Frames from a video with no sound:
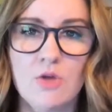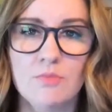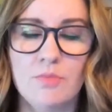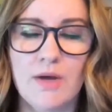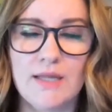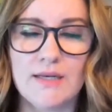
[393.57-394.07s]

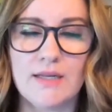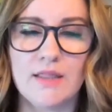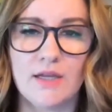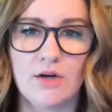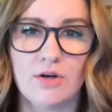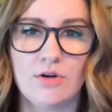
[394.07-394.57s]
but
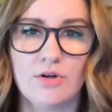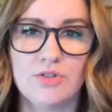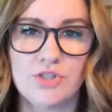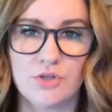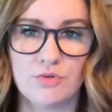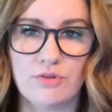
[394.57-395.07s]
their
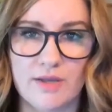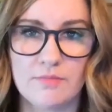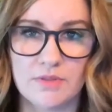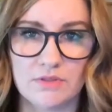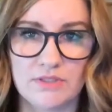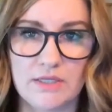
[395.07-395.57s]
general
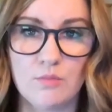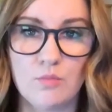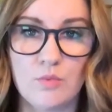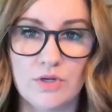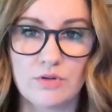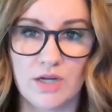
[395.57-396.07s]
liability
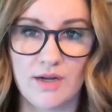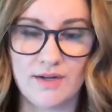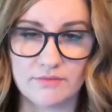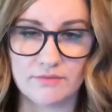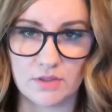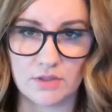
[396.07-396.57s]
will
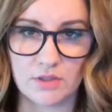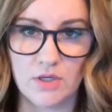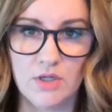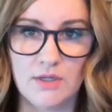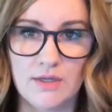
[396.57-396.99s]
cover,